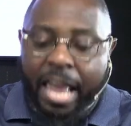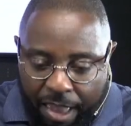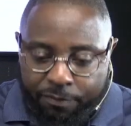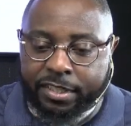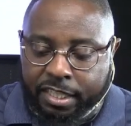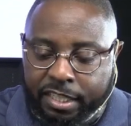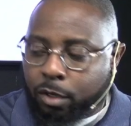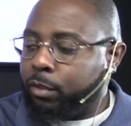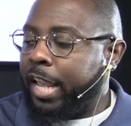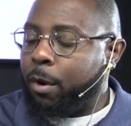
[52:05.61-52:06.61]
every
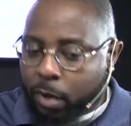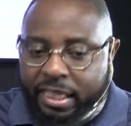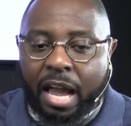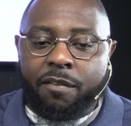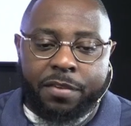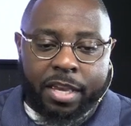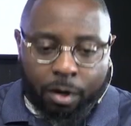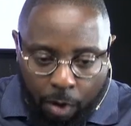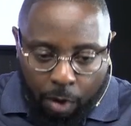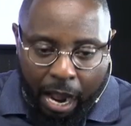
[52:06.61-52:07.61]
single day without fail,